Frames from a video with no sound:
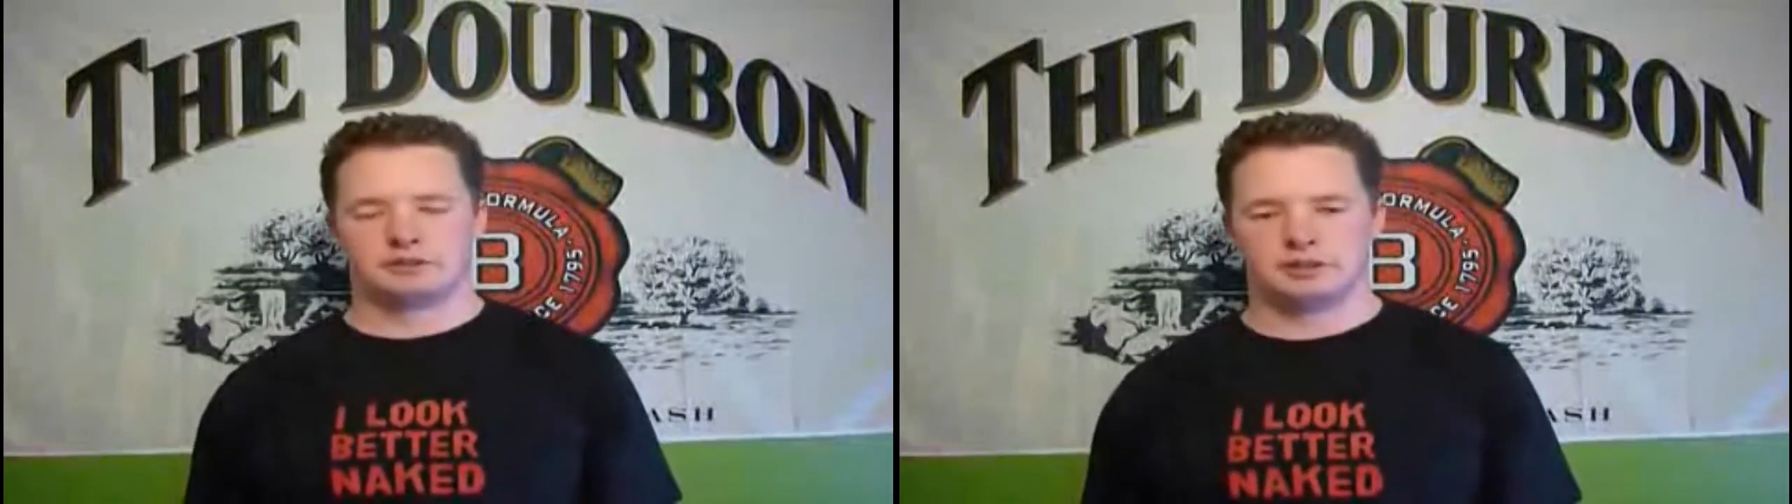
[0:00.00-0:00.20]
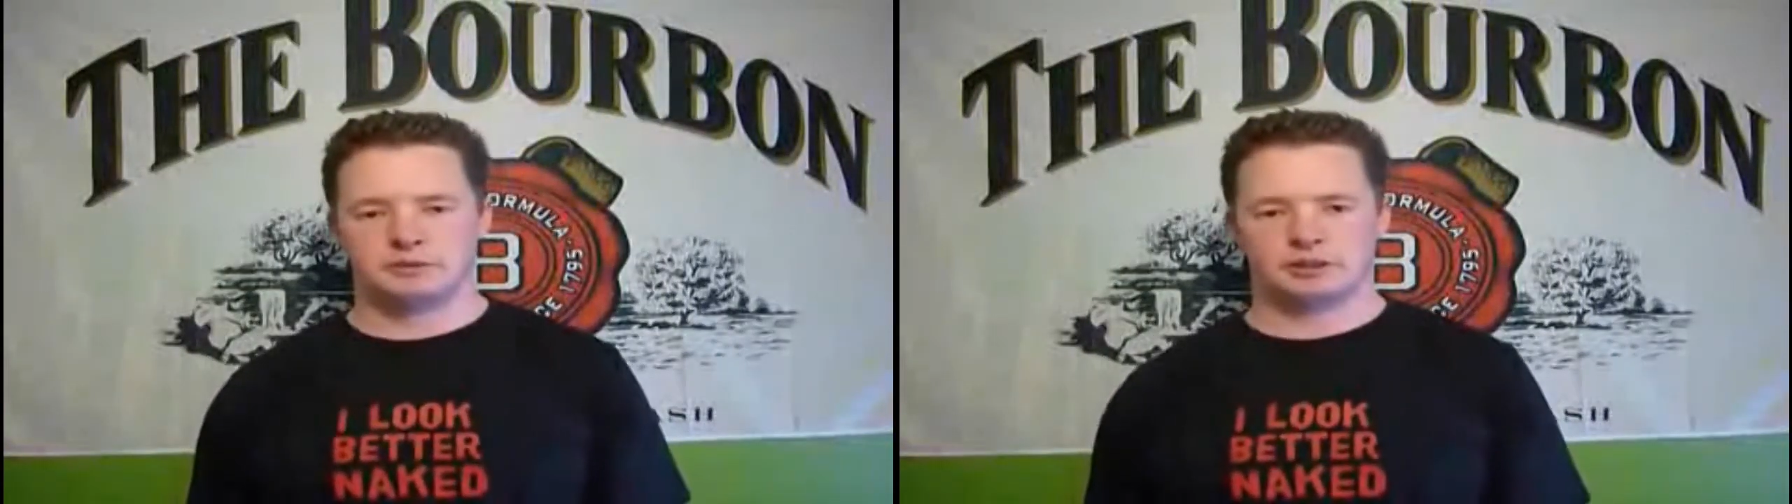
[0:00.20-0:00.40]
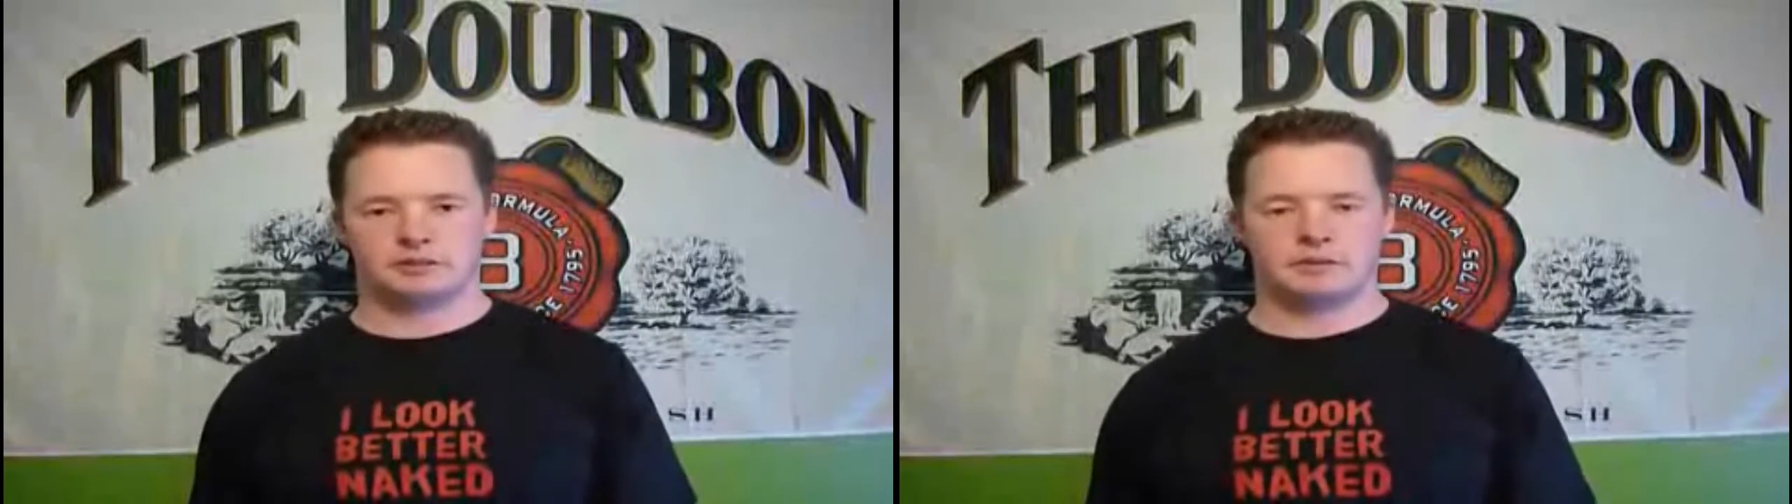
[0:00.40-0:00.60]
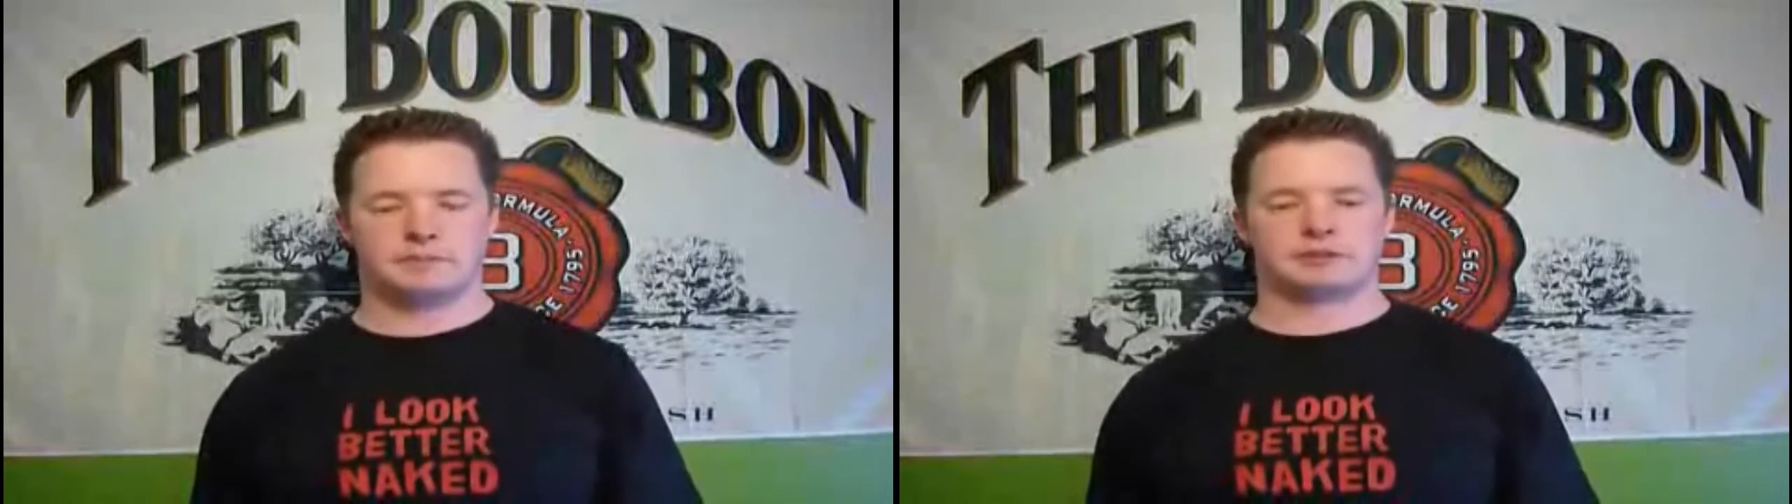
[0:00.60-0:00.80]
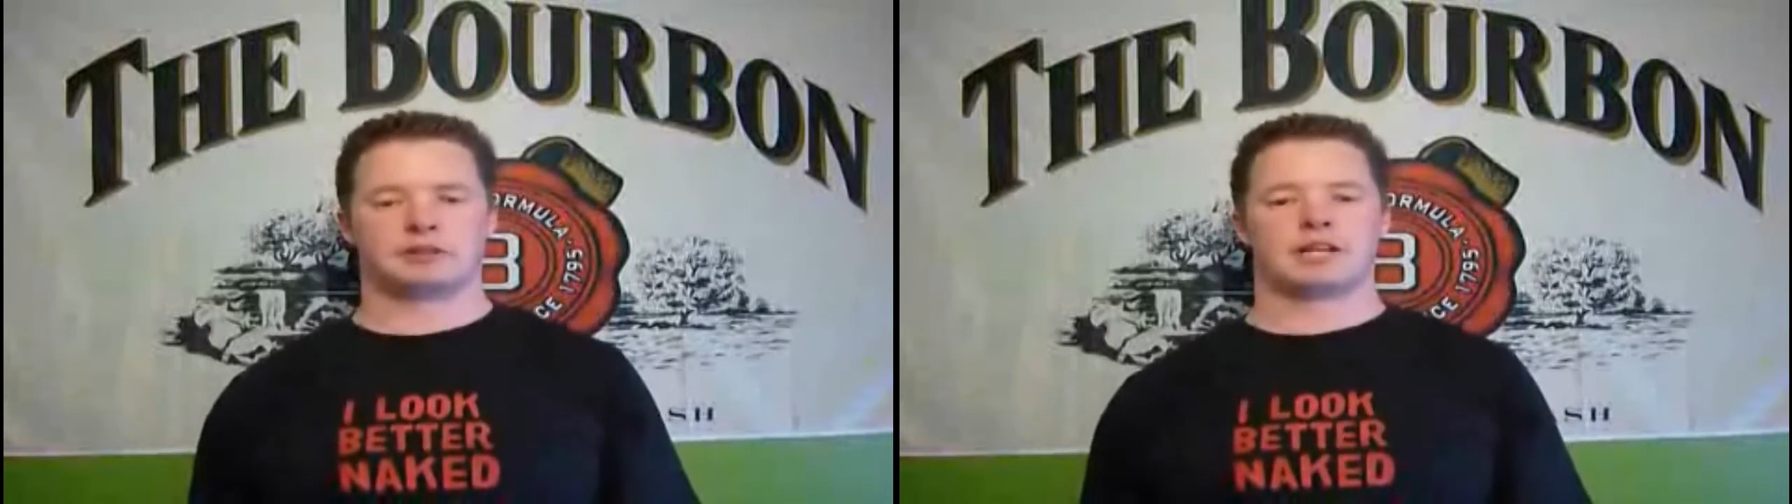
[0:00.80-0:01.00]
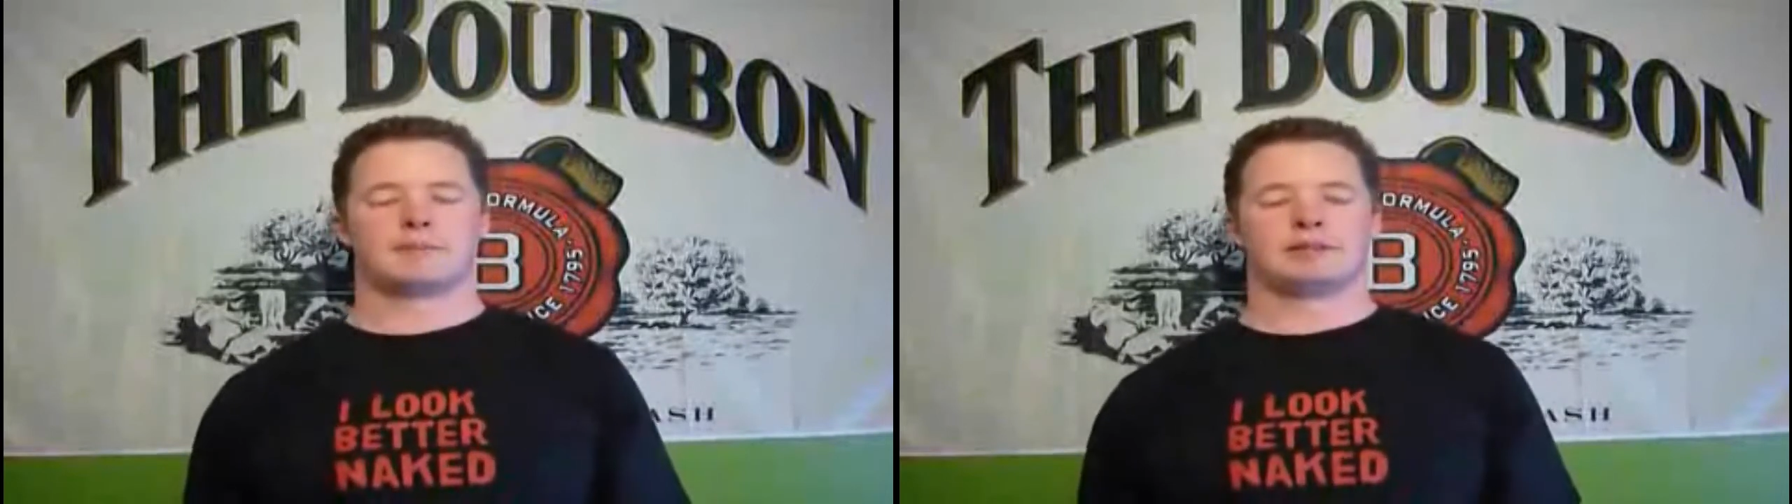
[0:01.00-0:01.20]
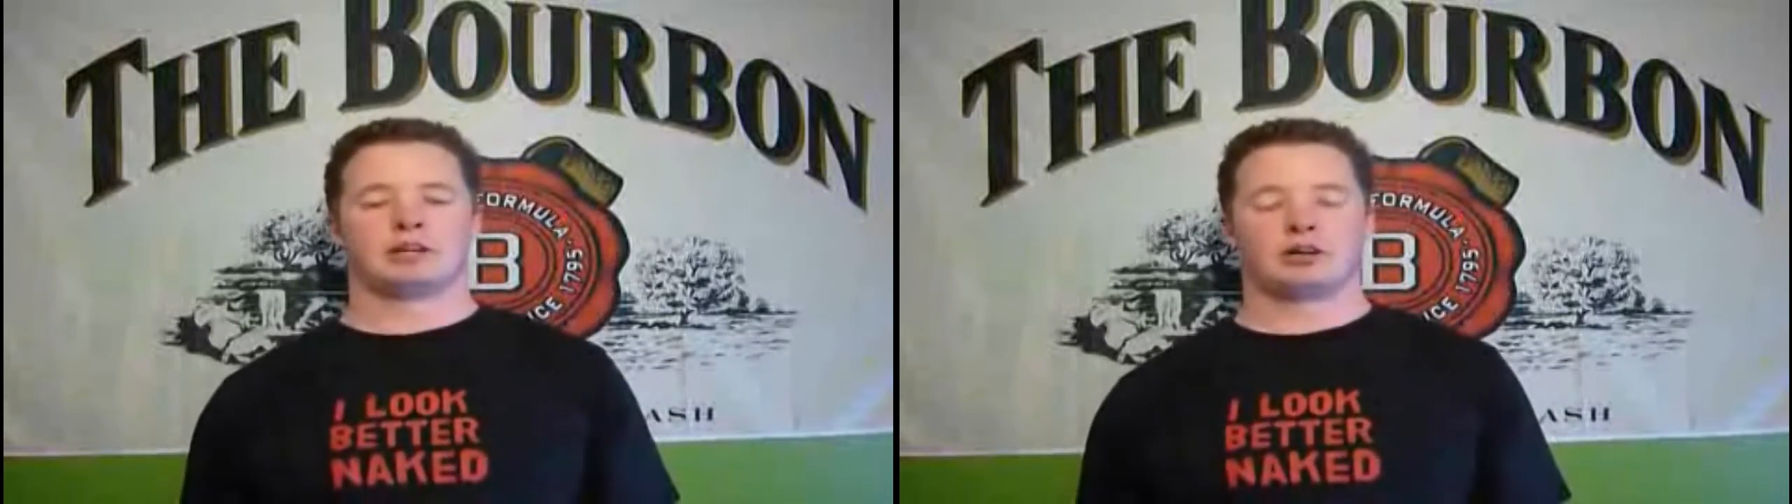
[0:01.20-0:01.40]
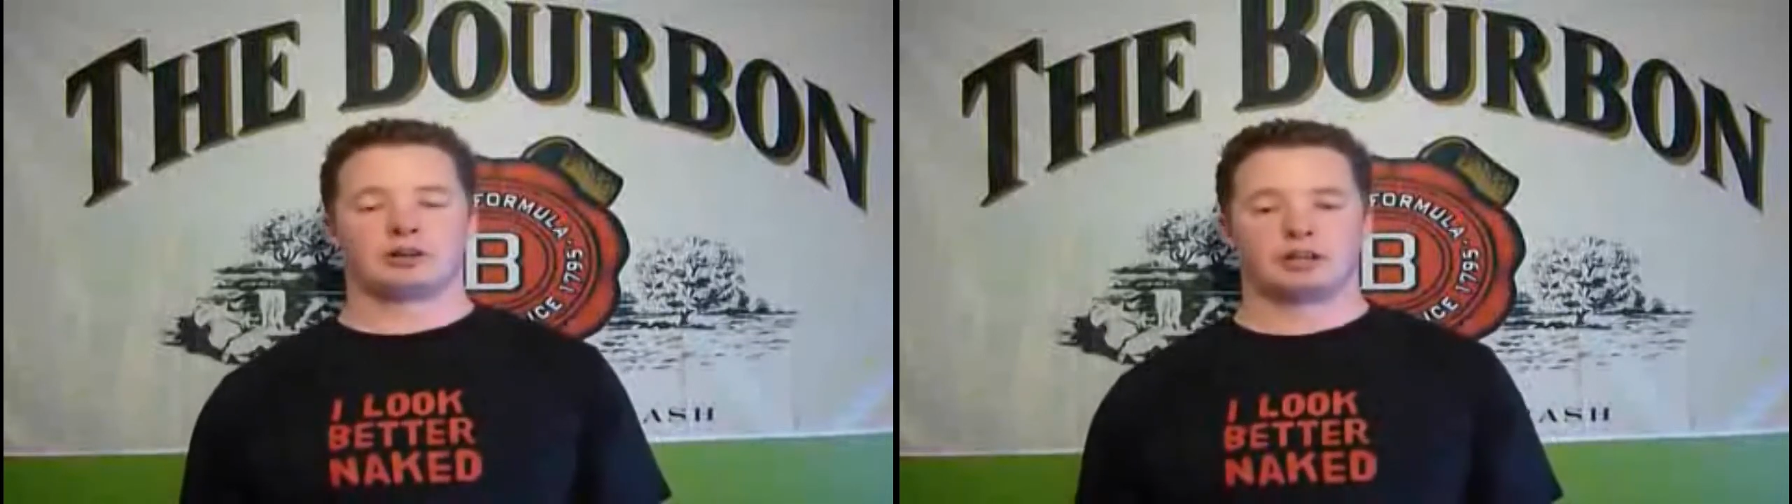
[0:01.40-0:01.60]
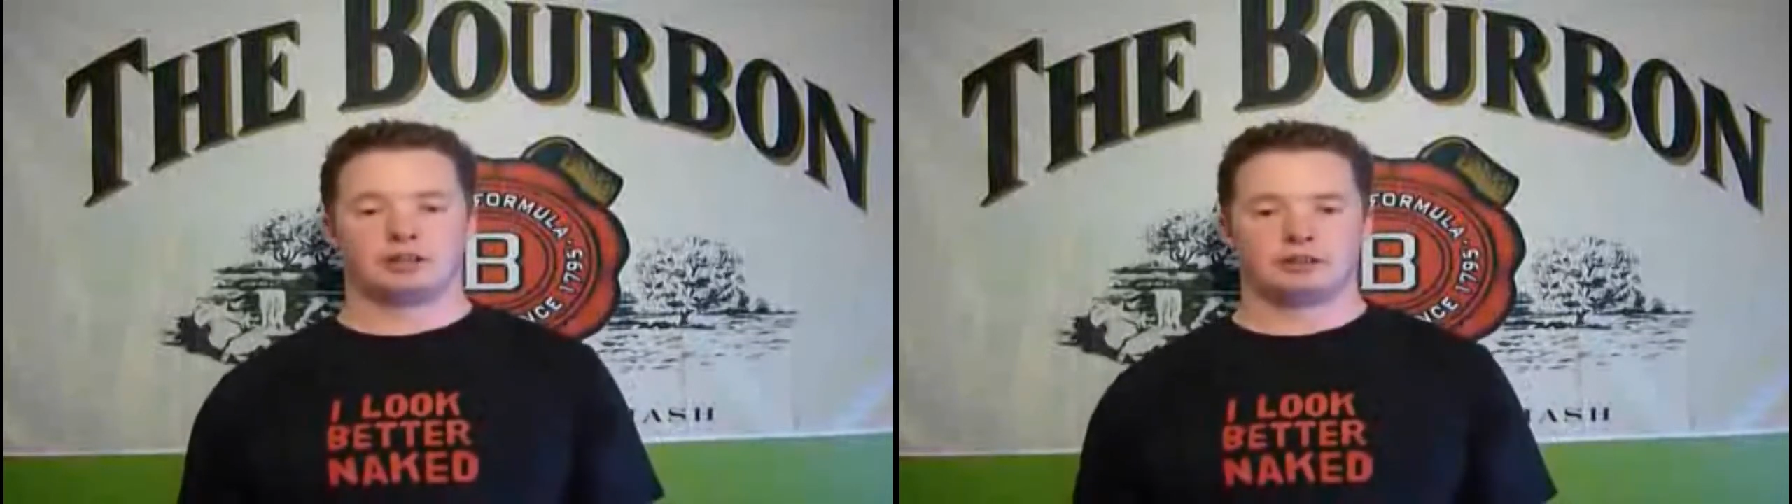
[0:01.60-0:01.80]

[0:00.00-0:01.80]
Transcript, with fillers: subject of episode number 9.